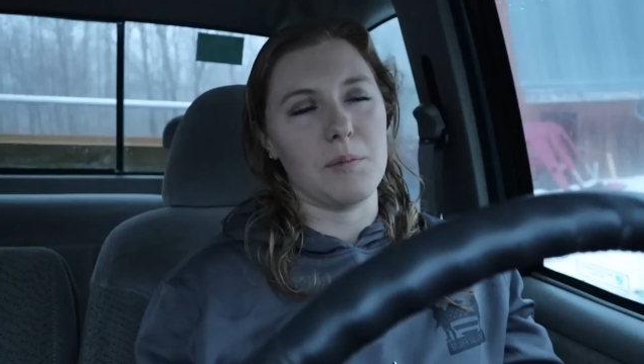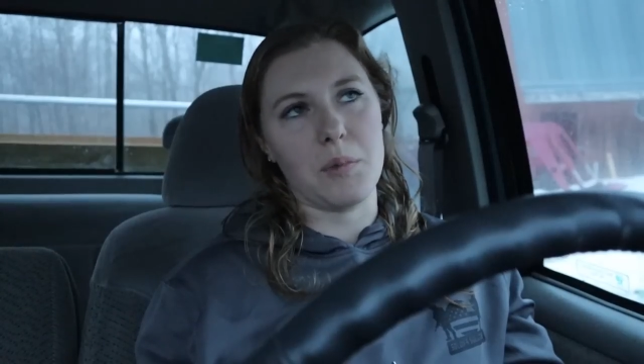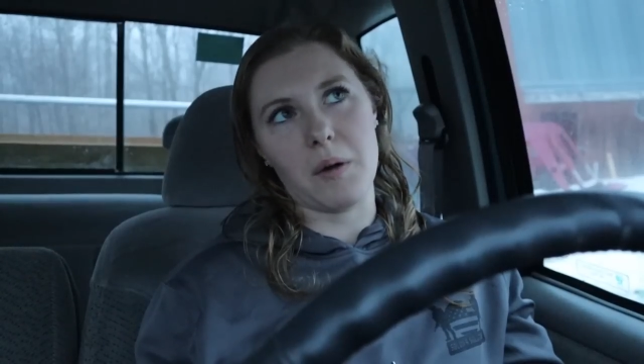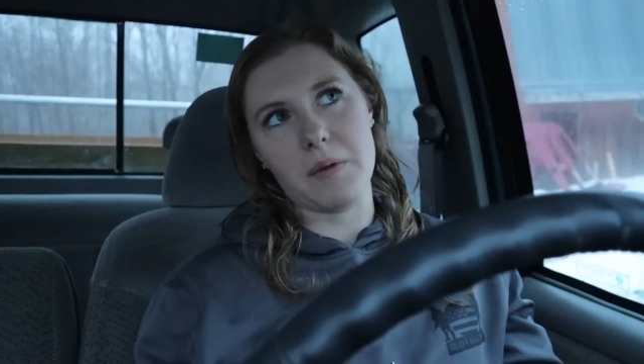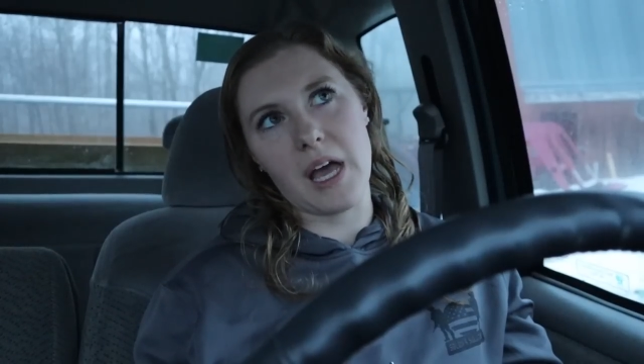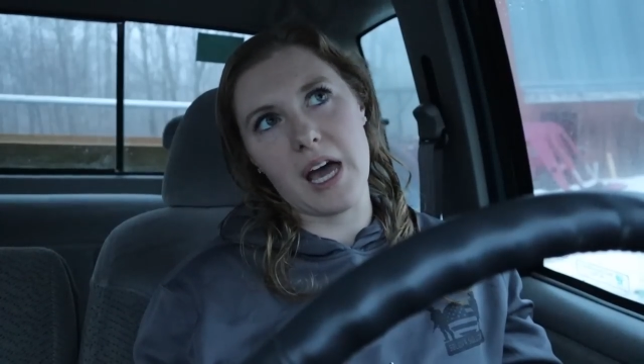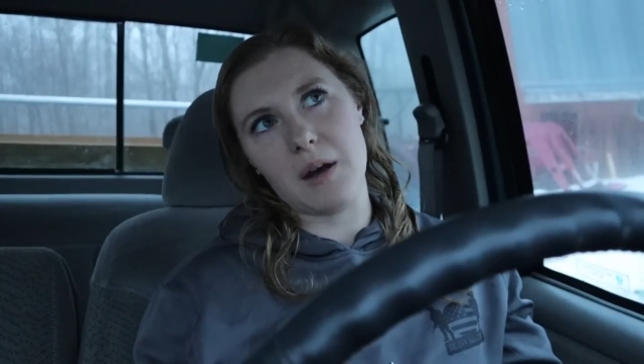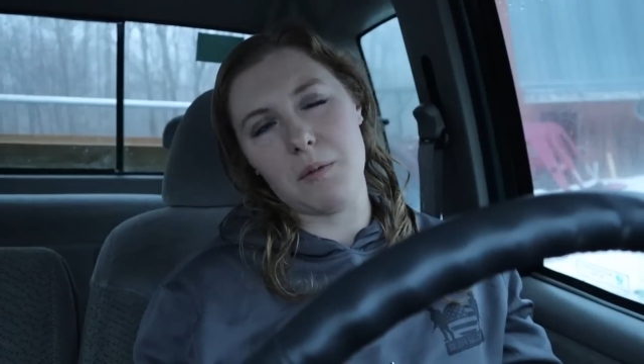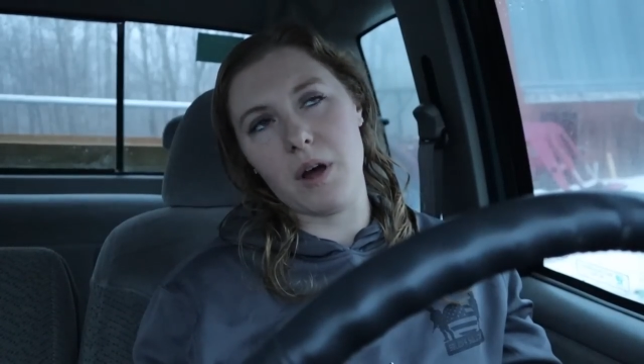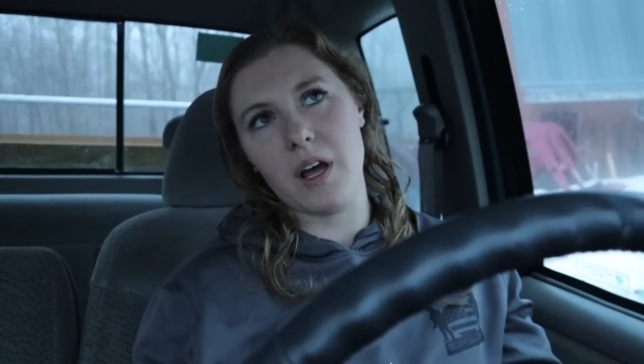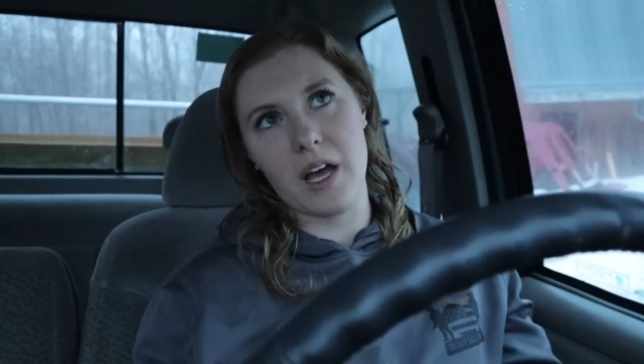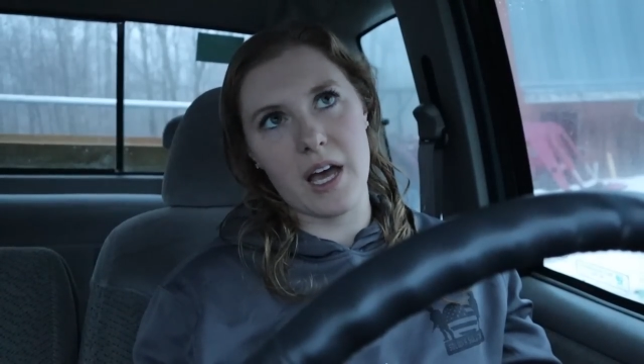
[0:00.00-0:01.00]
probably had
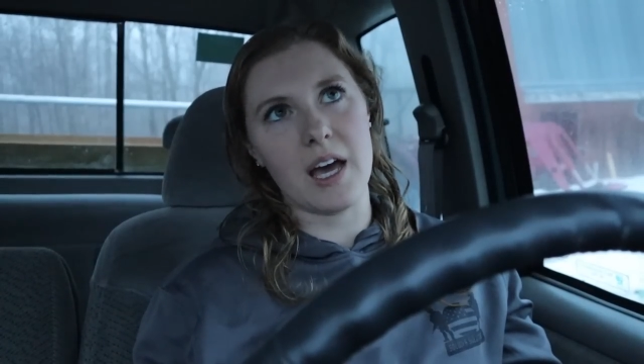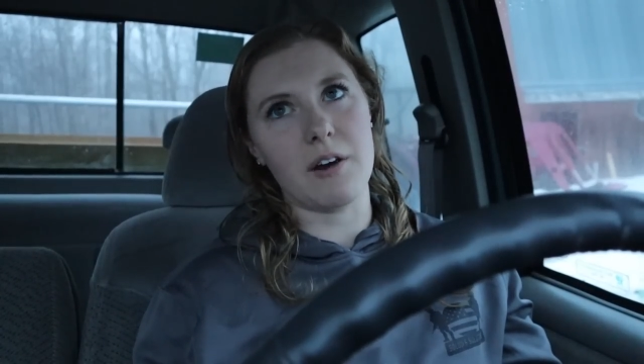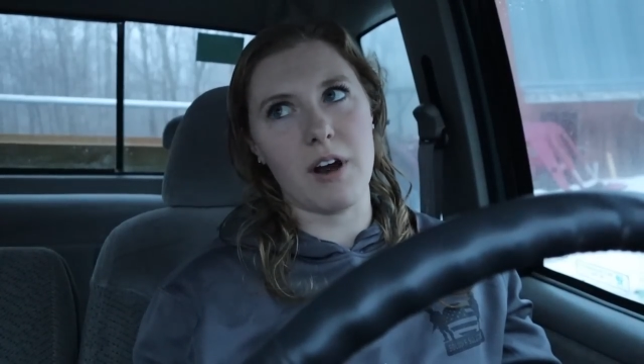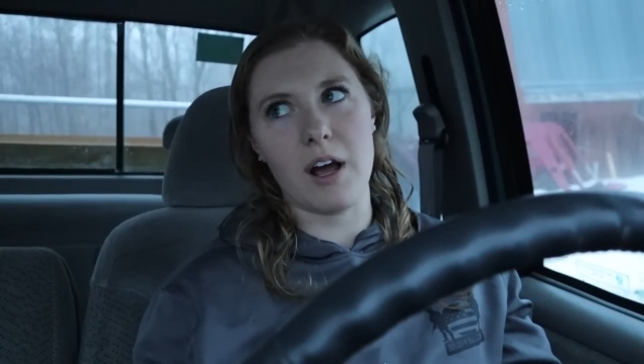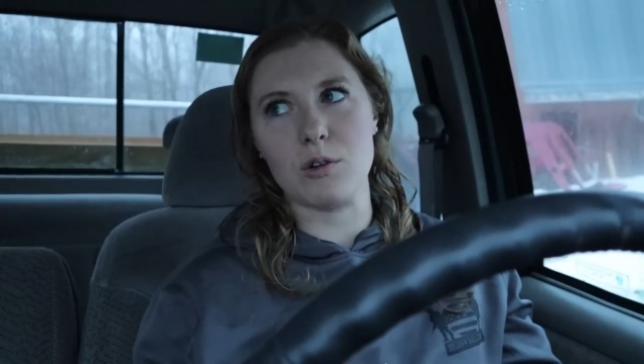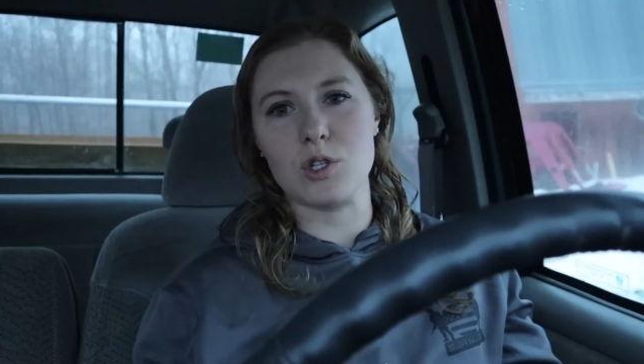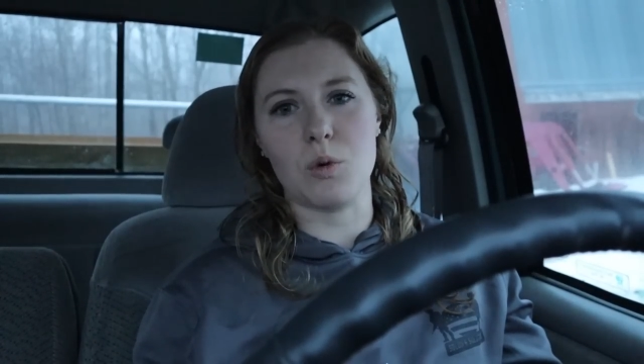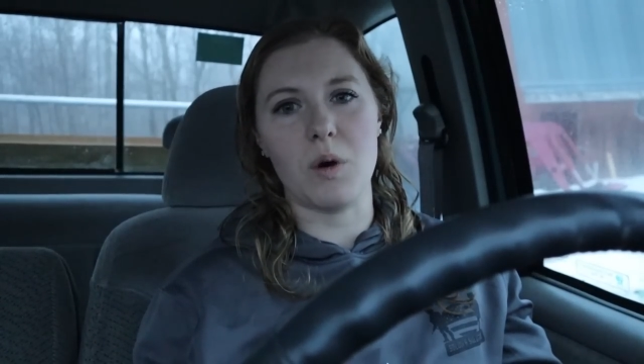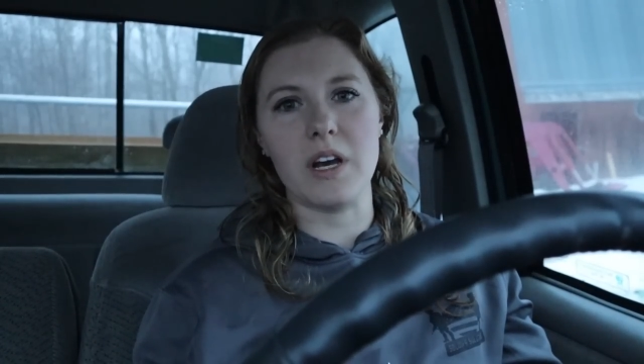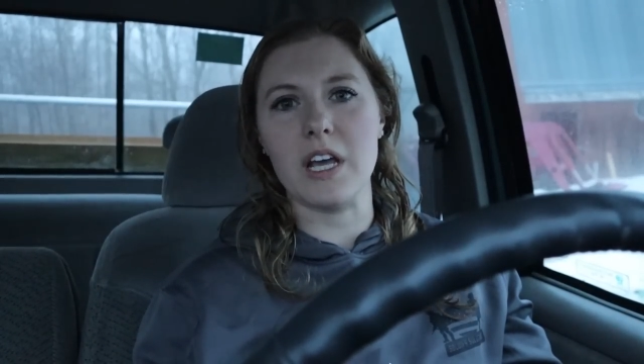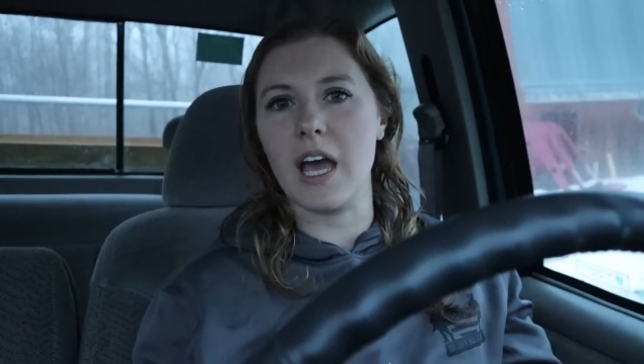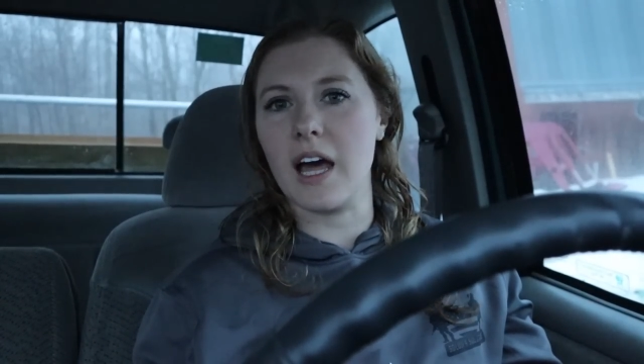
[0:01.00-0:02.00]
had around
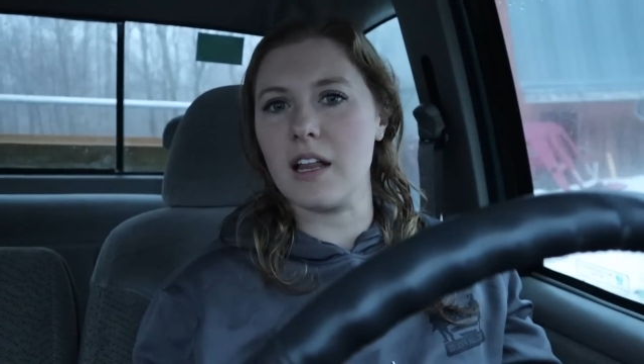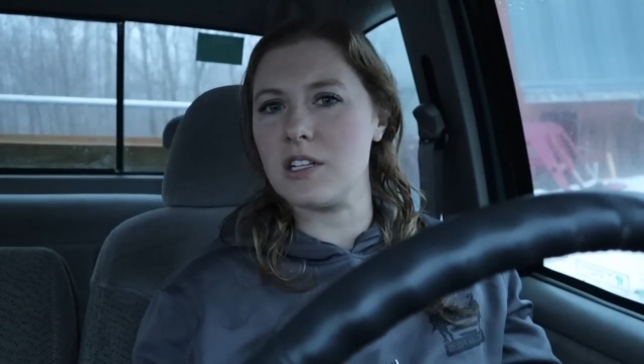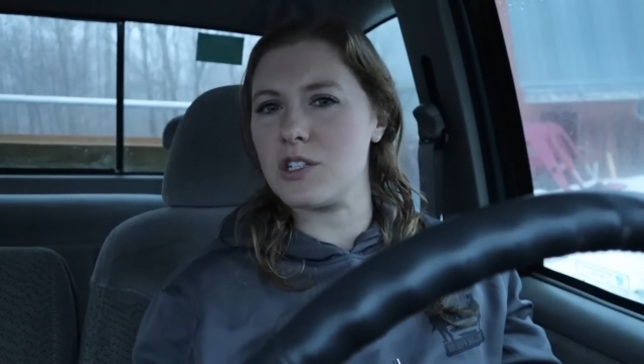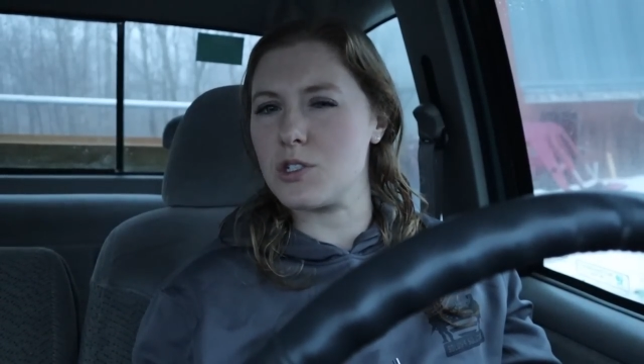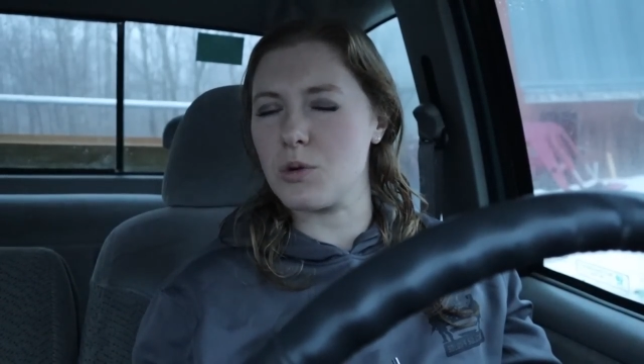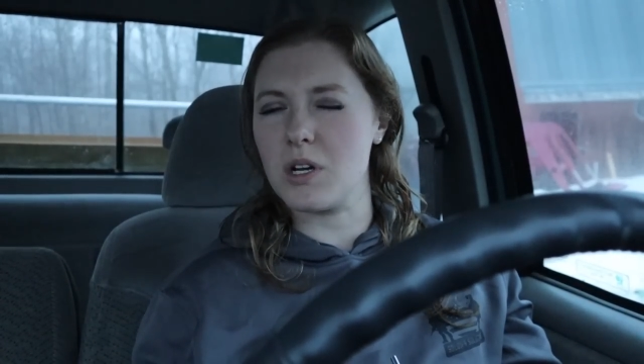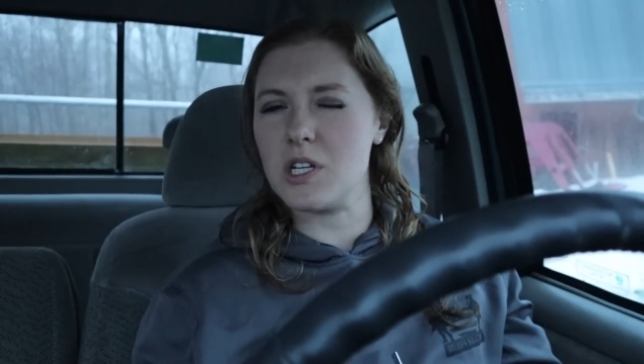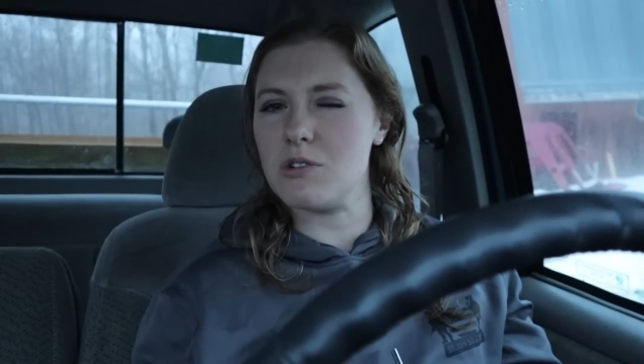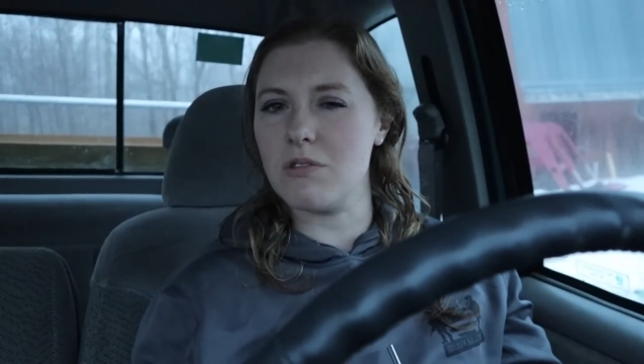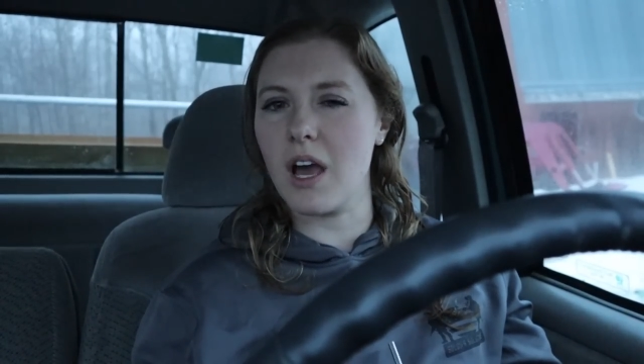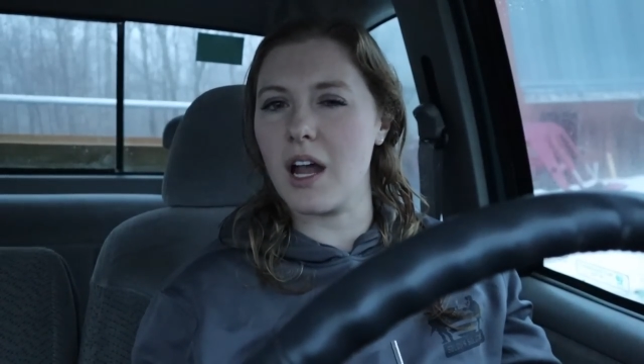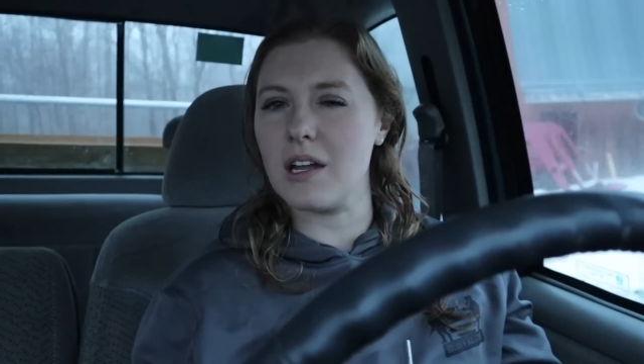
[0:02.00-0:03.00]
20 gallons or
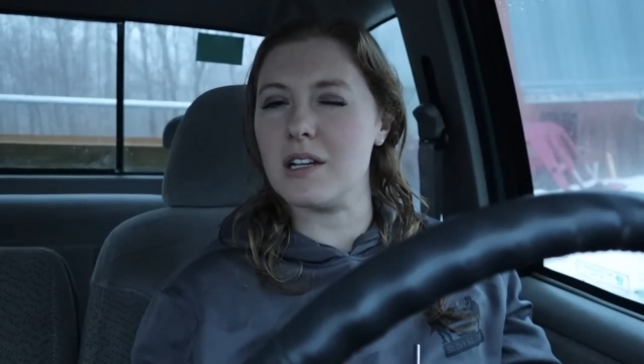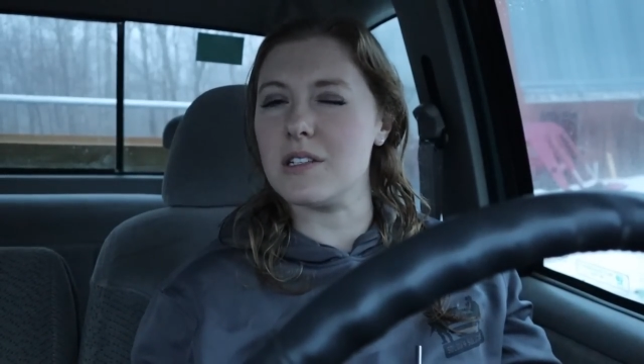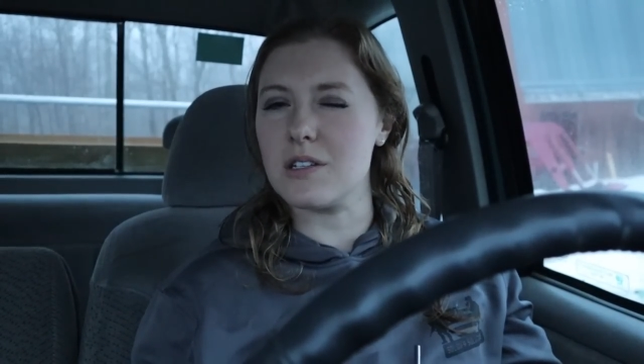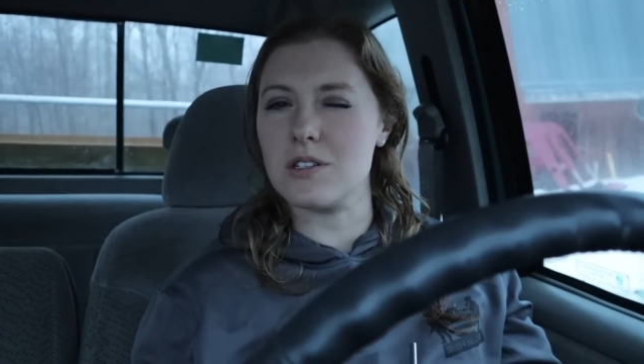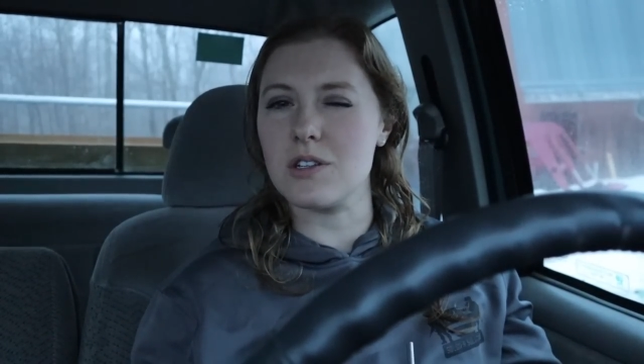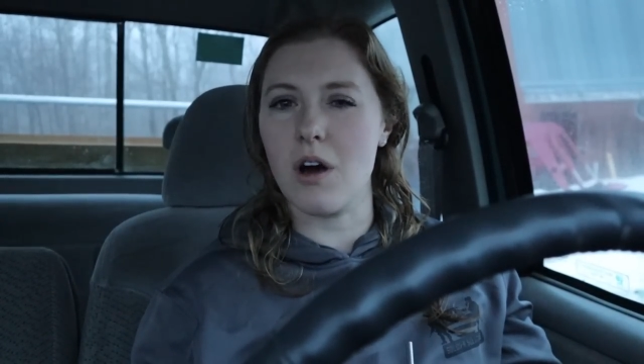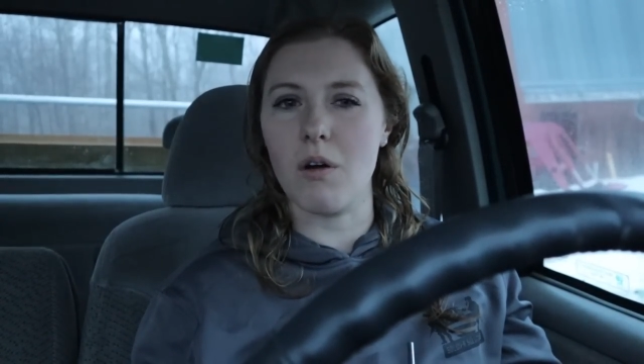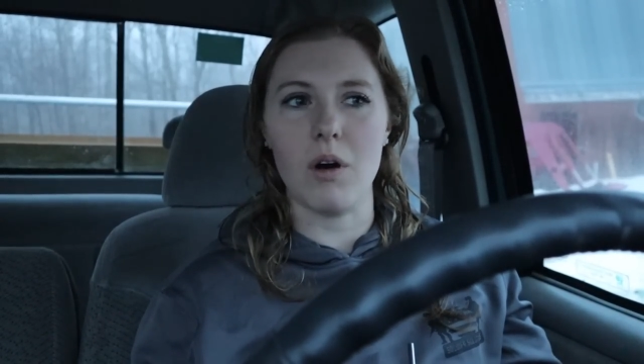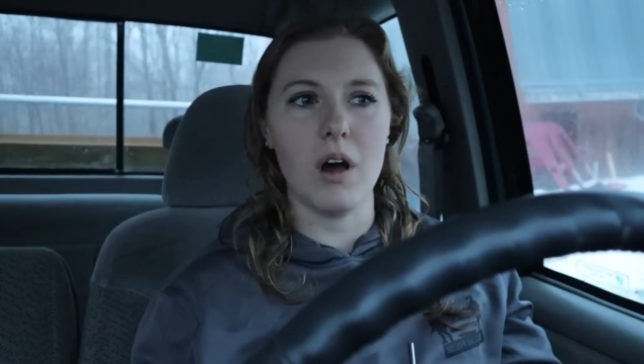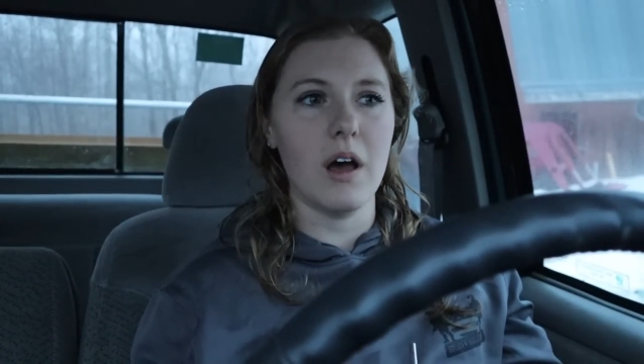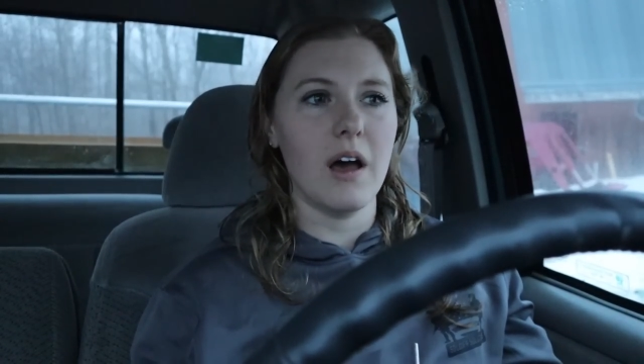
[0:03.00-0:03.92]
22 gallons or so